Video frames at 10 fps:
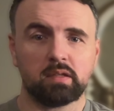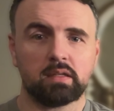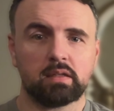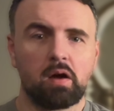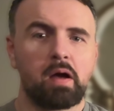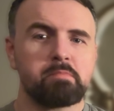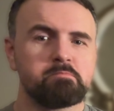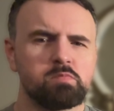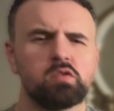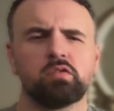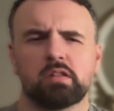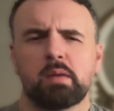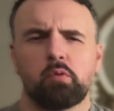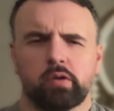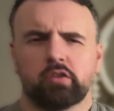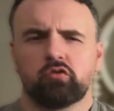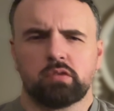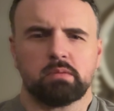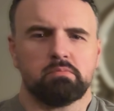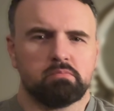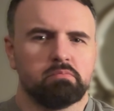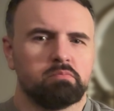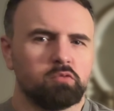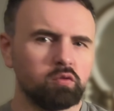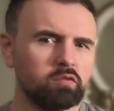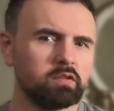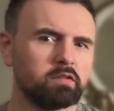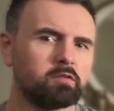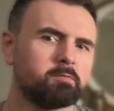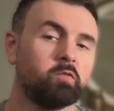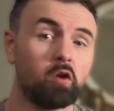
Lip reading: and I'm using their more extreme uses.